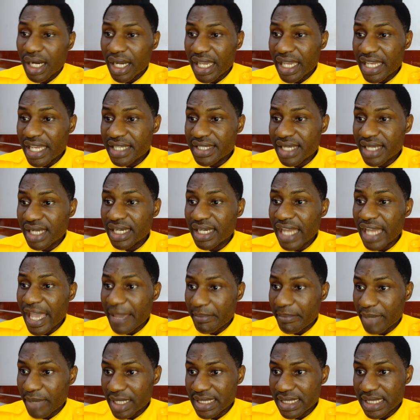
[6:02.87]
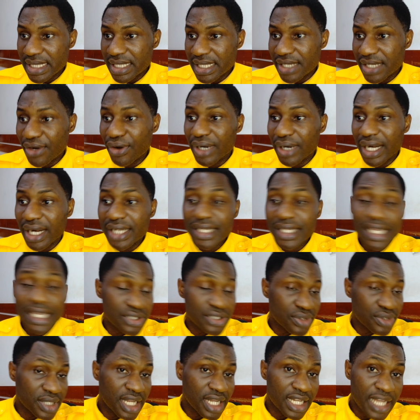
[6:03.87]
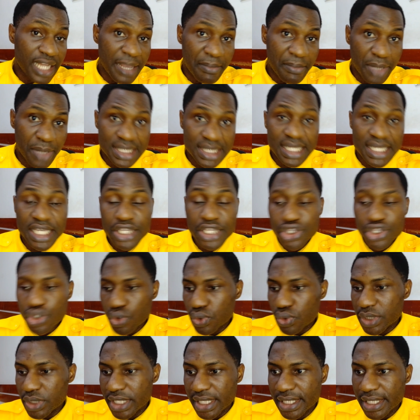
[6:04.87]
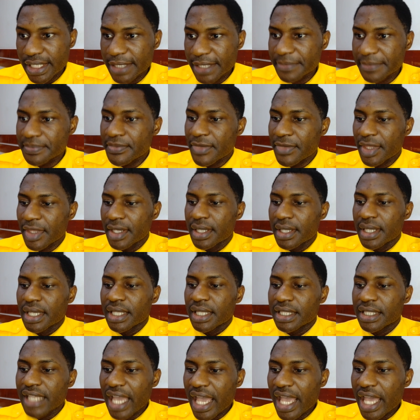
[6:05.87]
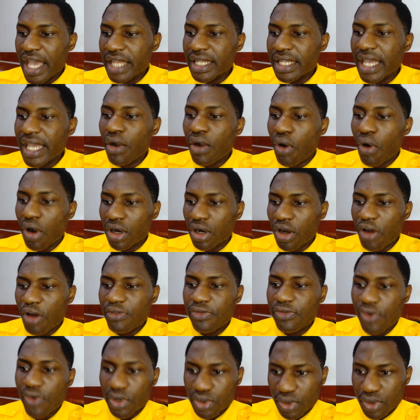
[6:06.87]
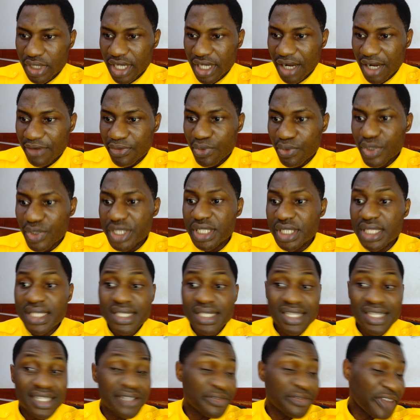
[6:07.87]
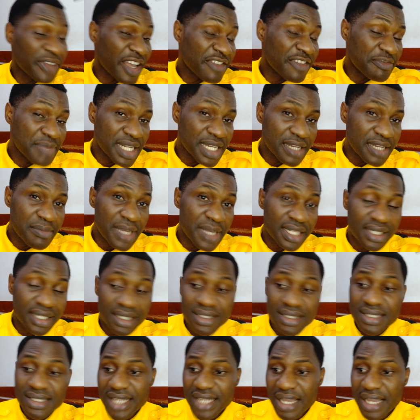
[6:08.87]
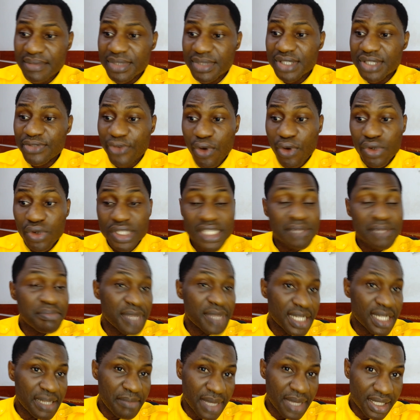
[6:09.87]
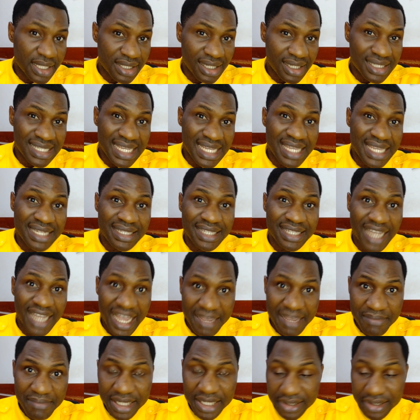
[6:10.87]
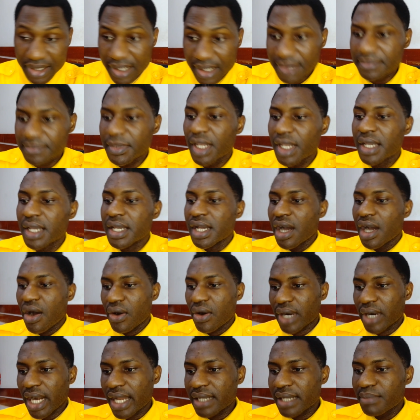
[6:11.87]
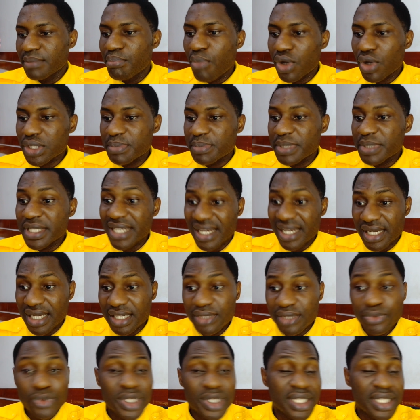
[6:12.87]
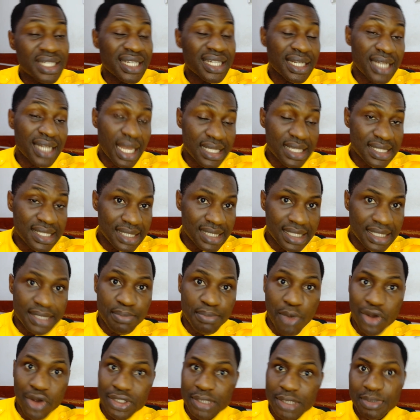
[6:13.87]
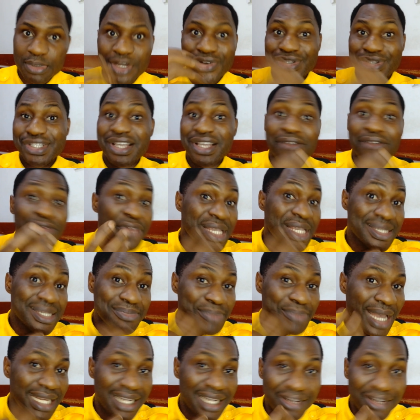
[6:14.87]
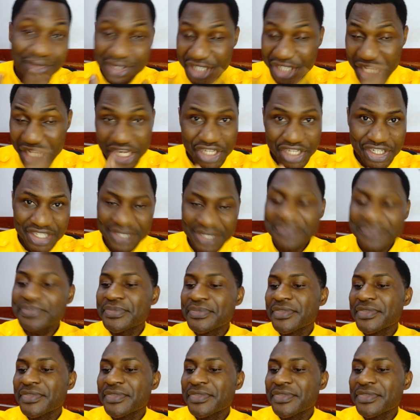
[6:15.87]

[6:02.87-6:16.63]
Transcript: Indian embassy, all right, the Estonian embassy in New Delhi. Then a color photograph, which is 35 millimeters times 40 millimeters in diameter, all right, must be taken within the last 6 months because your face might have changed.